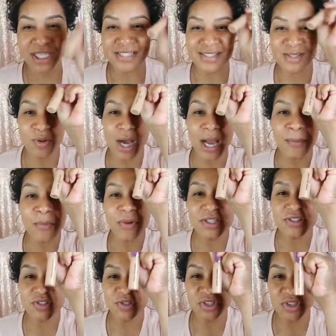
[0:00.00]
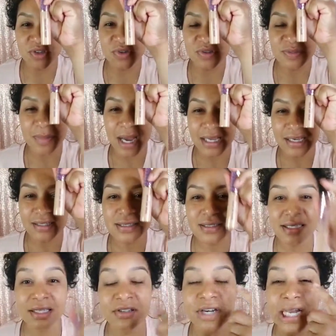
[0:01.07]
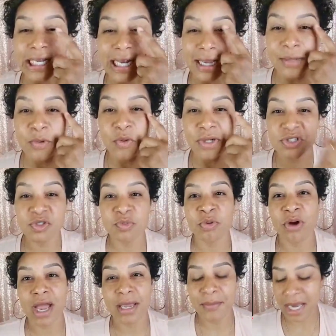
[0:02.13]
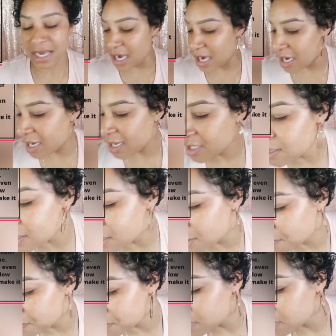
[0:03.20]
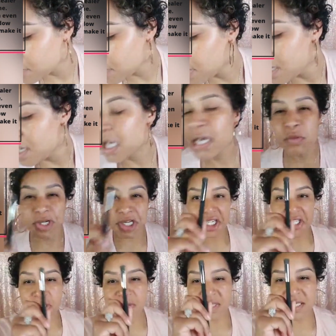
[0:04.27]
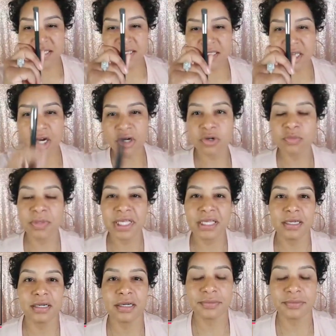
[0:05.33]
So I'm going to use my concealer and I am going to prime my eyes. And we're going to use this dome here.